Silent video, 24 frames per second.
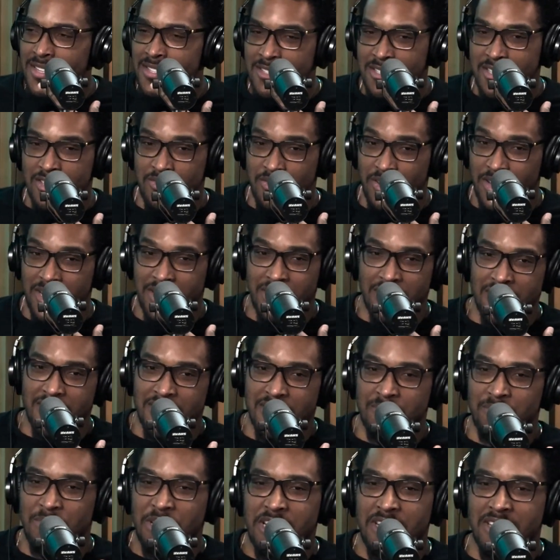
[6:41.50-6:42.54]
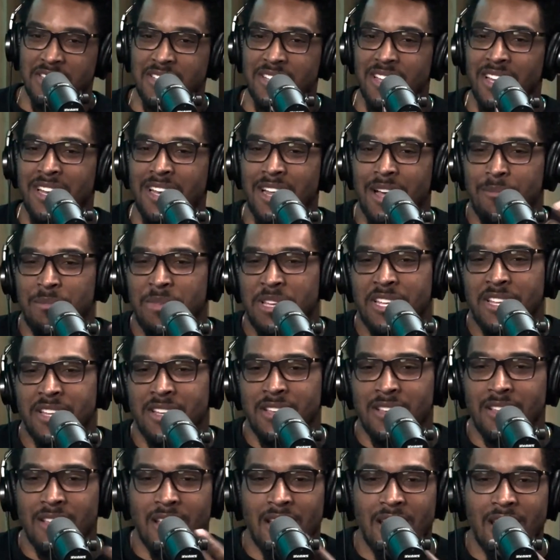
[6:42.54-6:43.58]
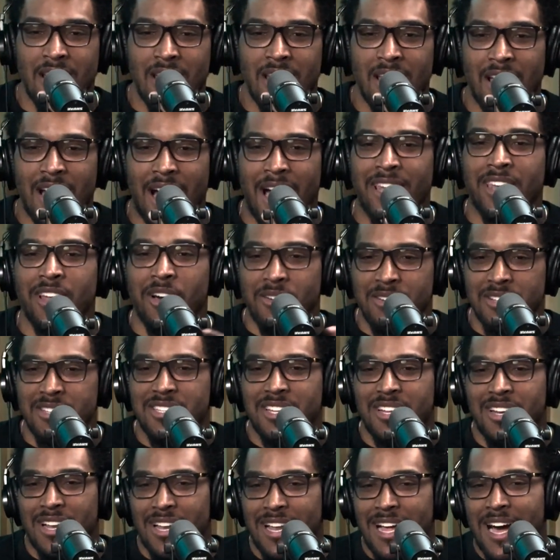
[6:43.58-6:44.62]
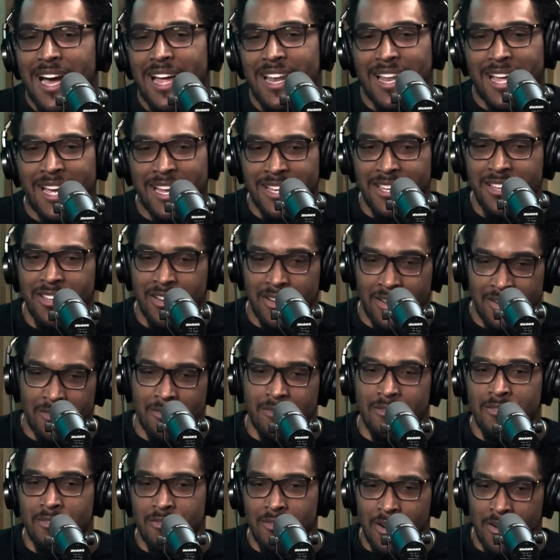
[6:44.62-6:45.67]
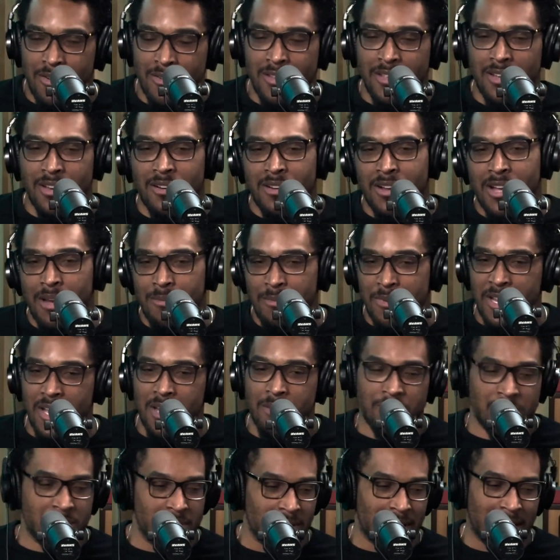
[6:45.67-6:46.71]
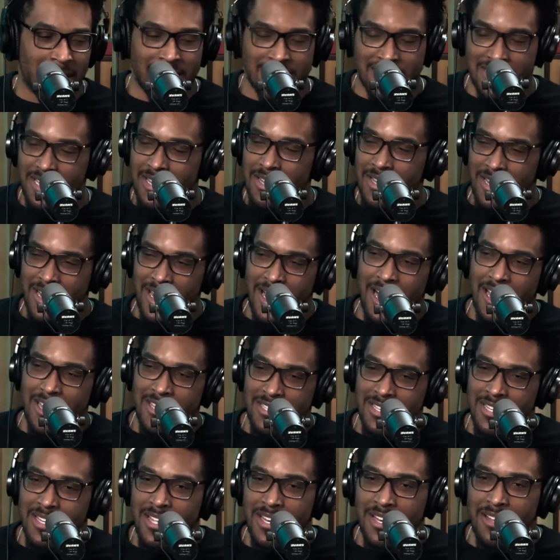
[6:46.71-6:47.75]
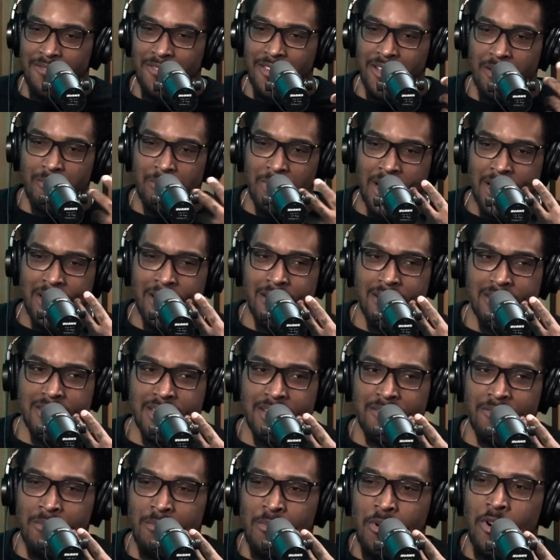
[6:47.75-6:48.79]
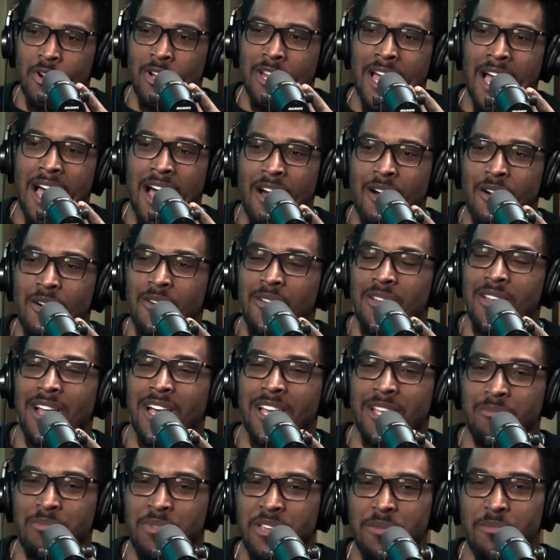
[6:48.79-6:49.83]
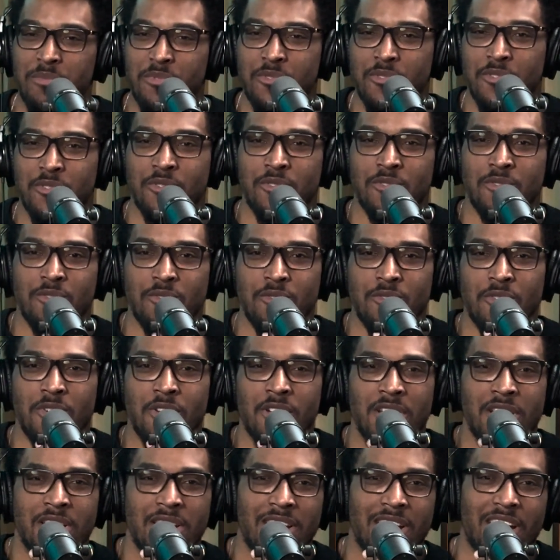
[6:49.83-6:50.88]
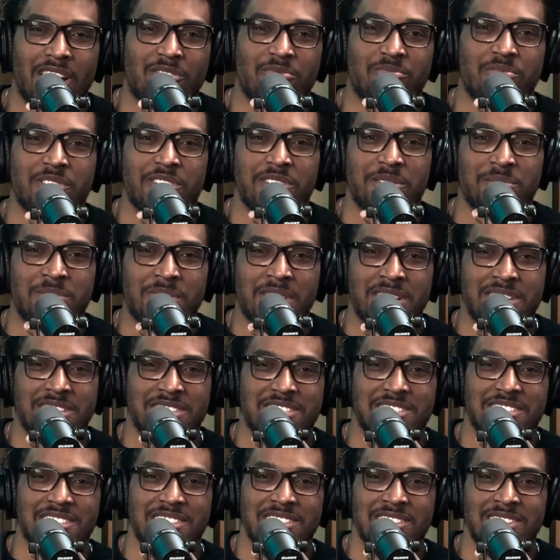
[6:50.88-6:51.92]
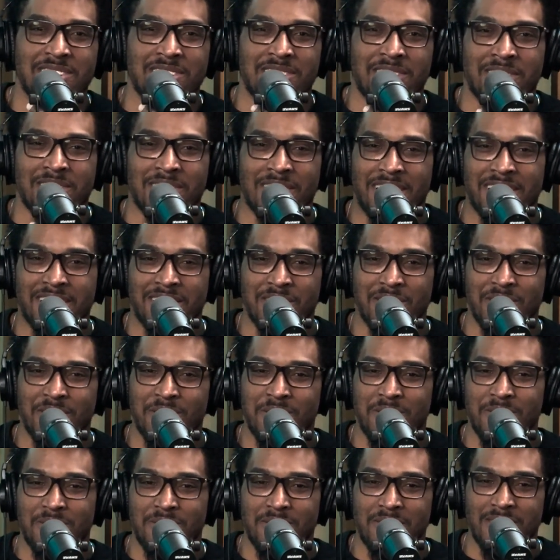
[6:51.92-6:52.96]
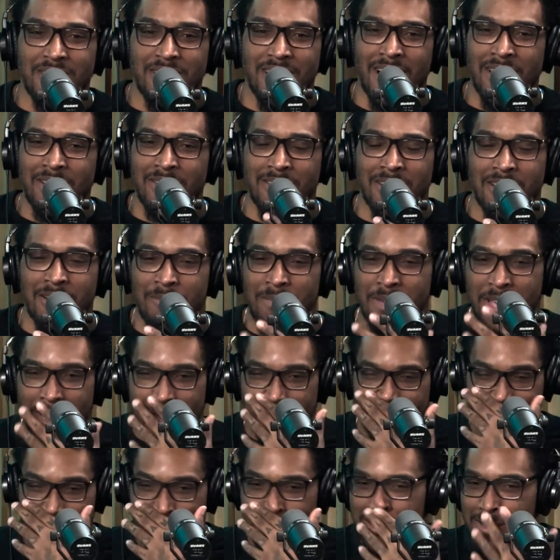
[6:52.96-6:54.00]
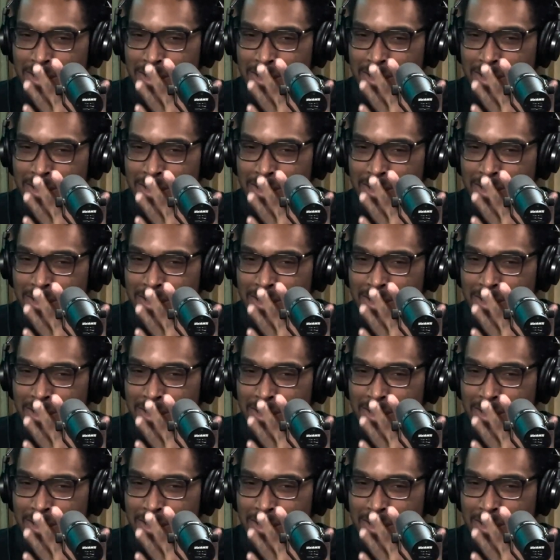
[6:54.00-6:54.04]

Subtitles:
strictly just because. And I mean, I noticed it a lot, like, coming up and, like I said, in college and the NFL. But I notice it even more now. Like, people who have pretty much, like, I don't know, man. Like,